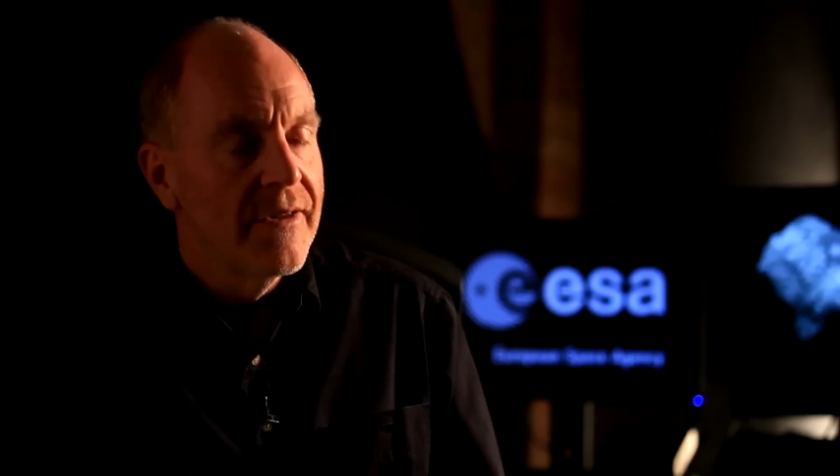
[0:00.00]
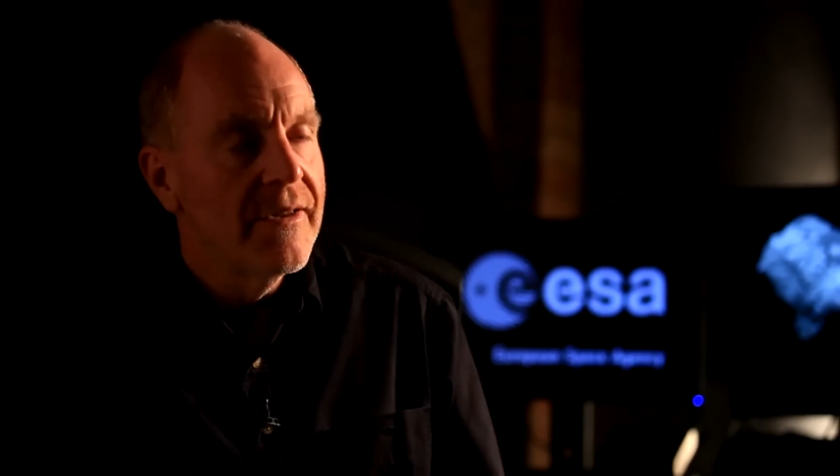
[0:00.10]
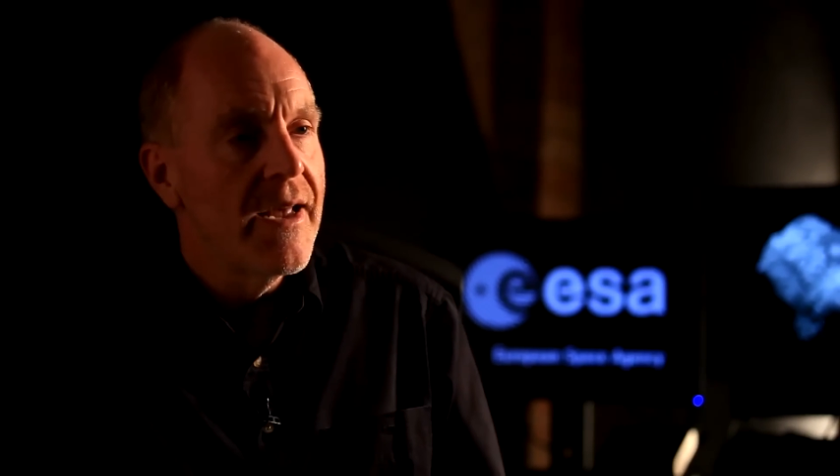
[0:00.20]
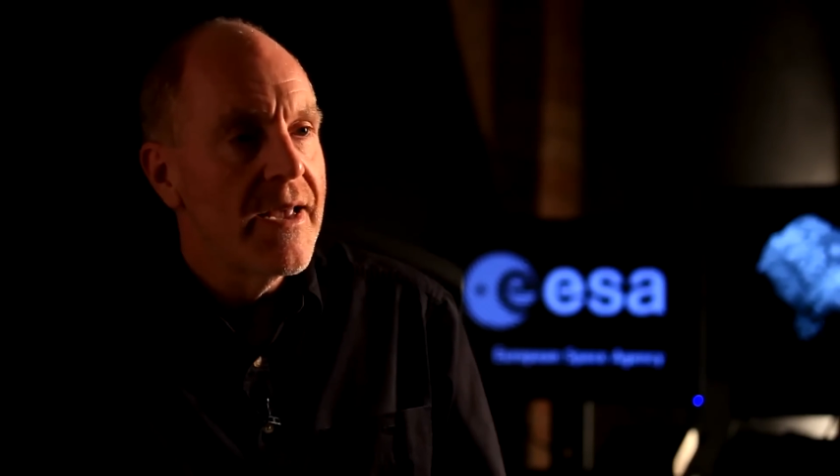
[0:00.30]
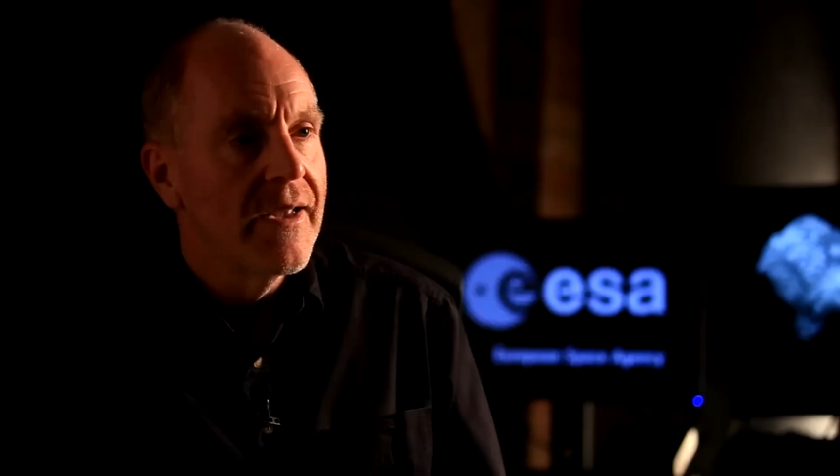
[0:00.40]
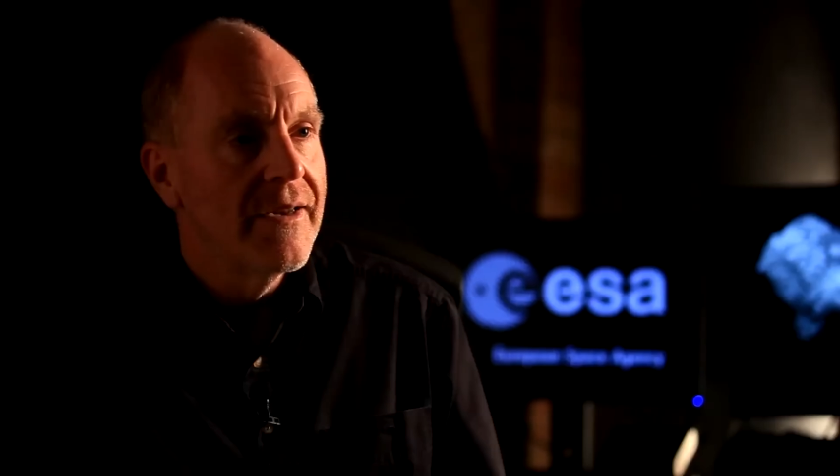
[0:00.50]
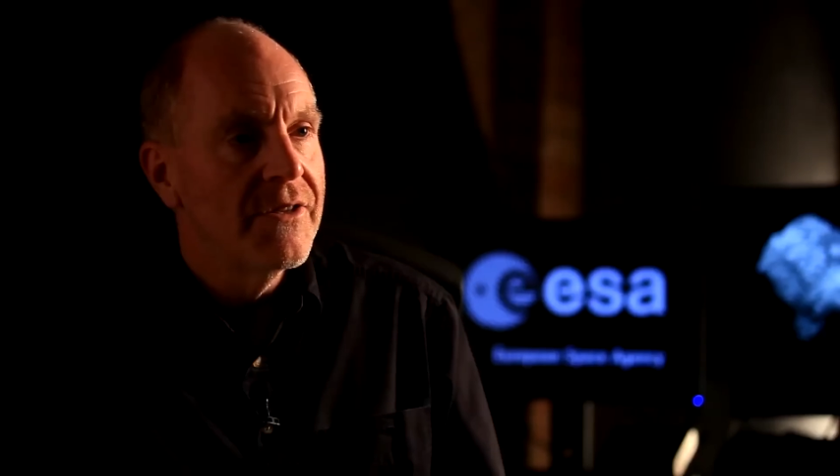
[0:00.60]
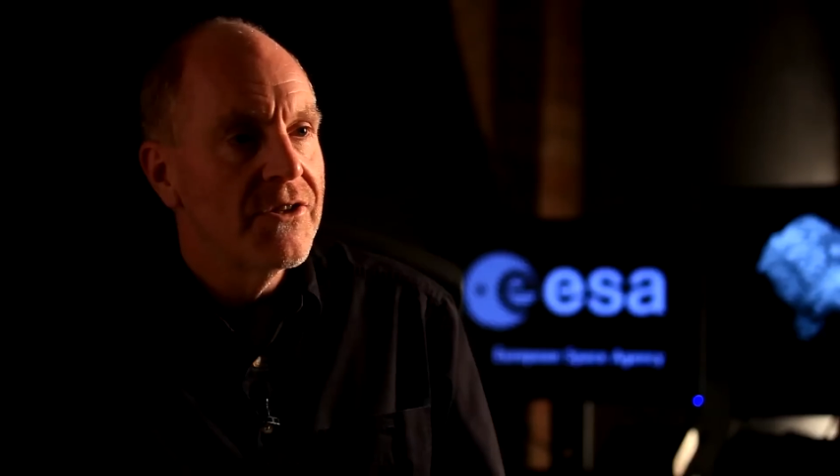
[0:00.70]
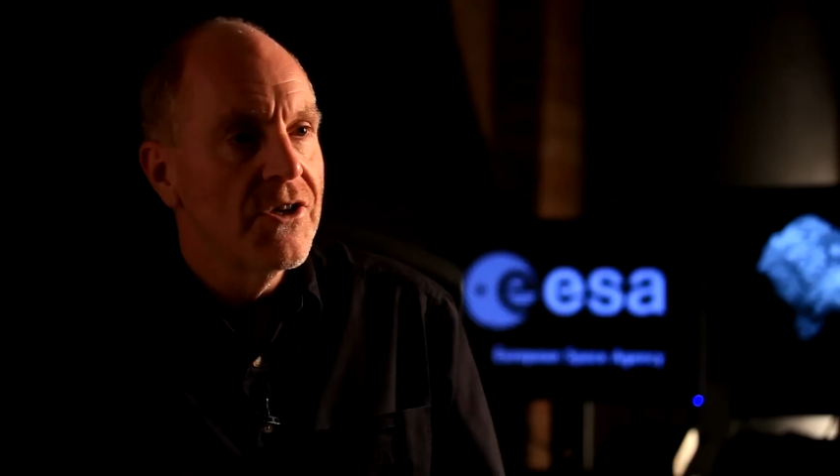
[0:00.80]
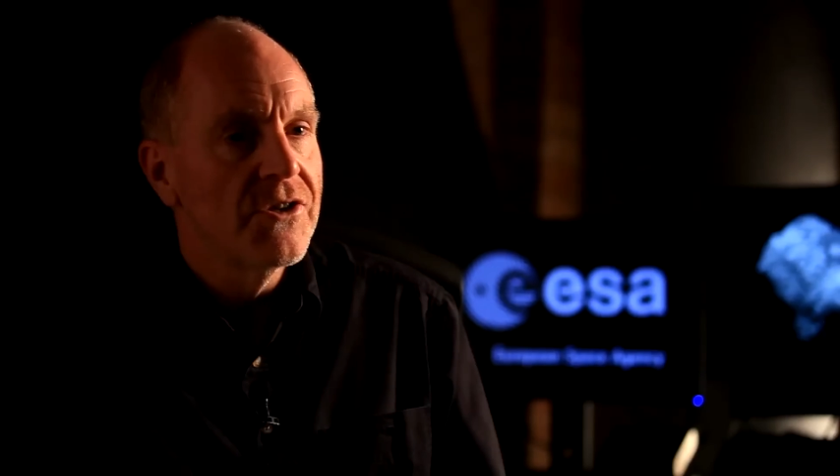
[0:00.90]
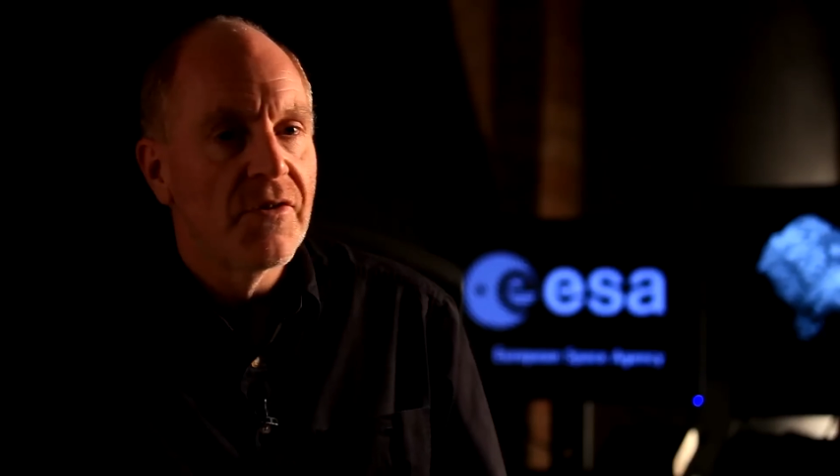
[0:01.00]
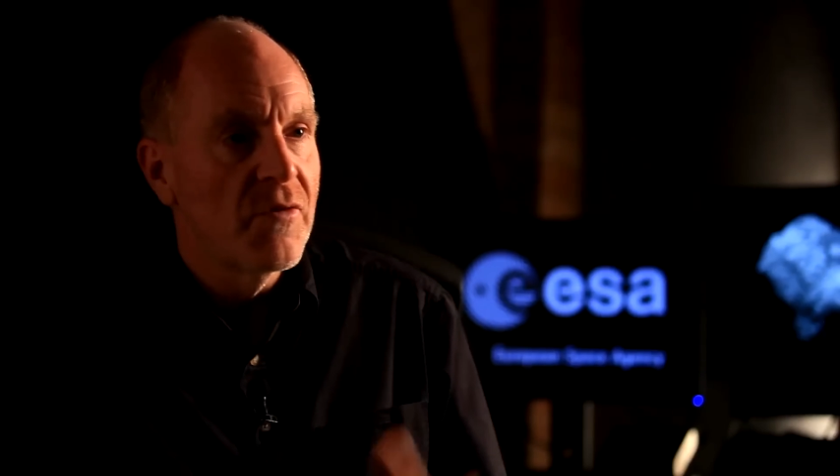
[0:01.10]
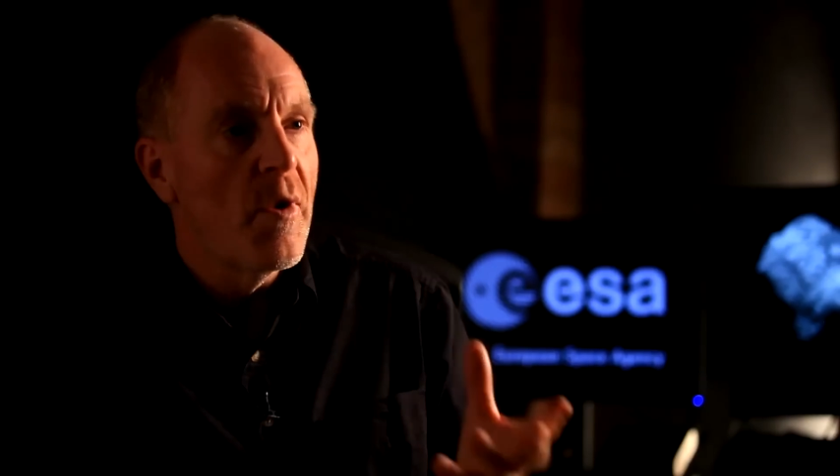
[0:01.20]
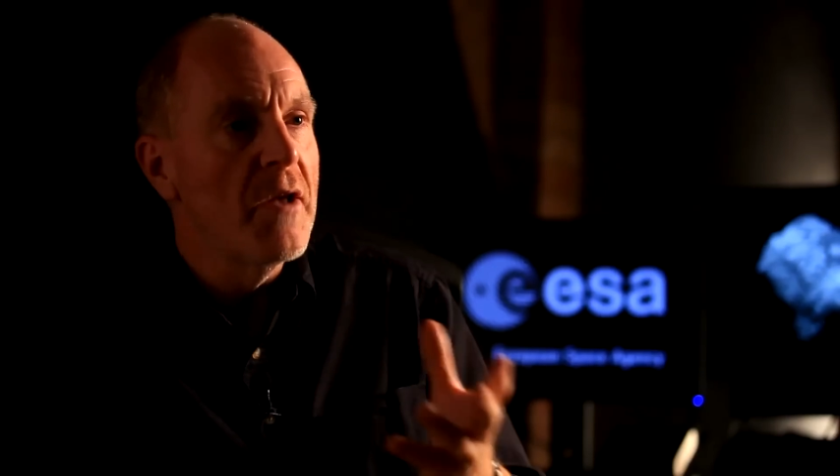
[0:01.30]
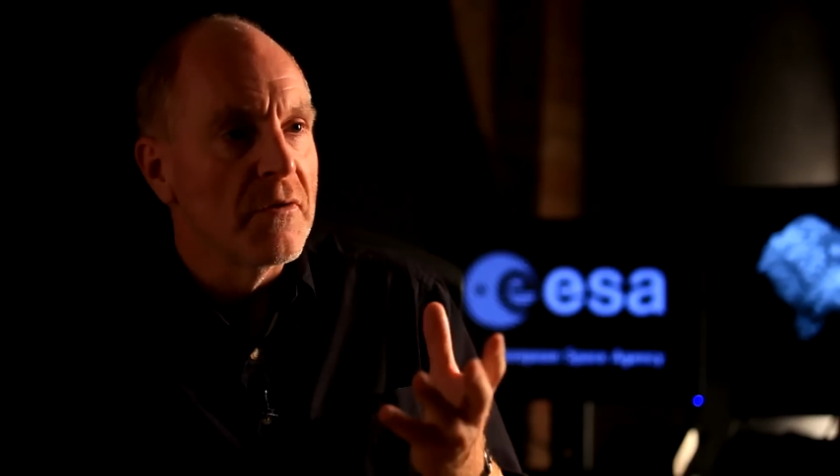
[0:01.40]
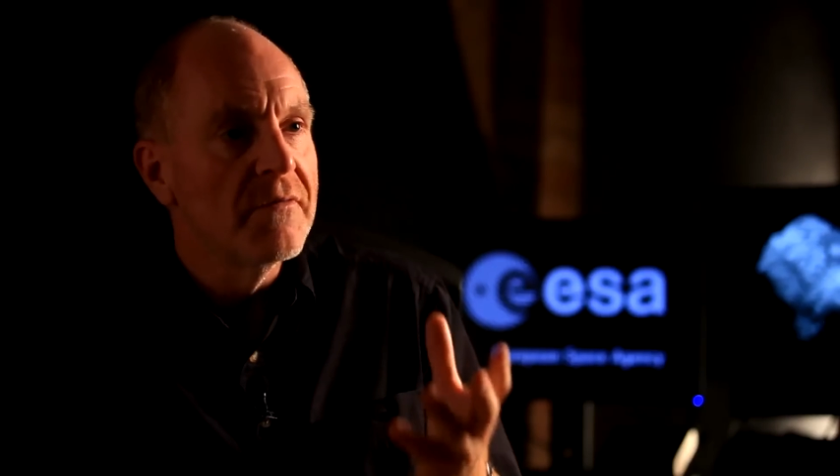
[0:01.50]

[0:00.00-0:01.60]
today, and it's just a thrill.